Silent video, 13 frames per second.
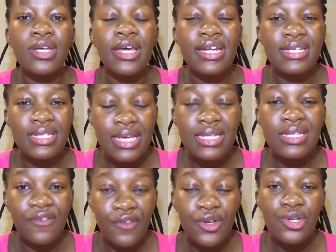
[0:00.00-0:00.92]
It is
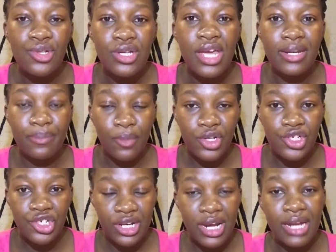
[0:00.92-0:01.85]
easy for you to get
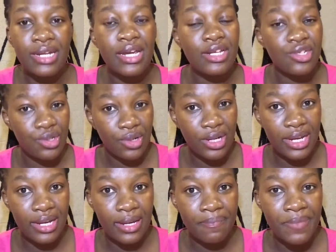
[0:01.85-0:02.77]
moisture into your
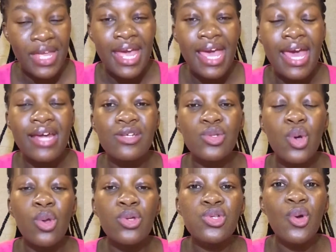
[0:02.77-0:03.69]
hair. It is
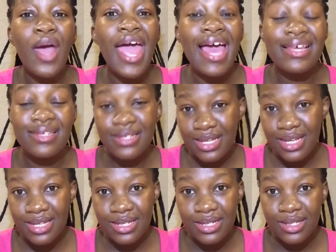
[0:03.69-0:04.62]
also as
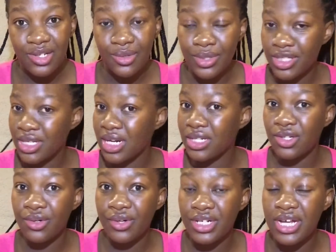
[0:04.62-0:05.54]
easy
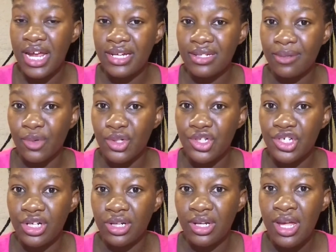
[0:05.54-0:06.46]
to retain the
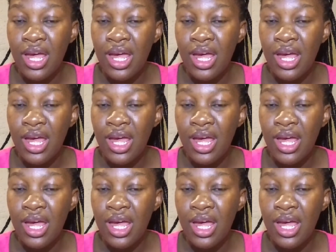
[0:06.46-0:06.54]
moisture.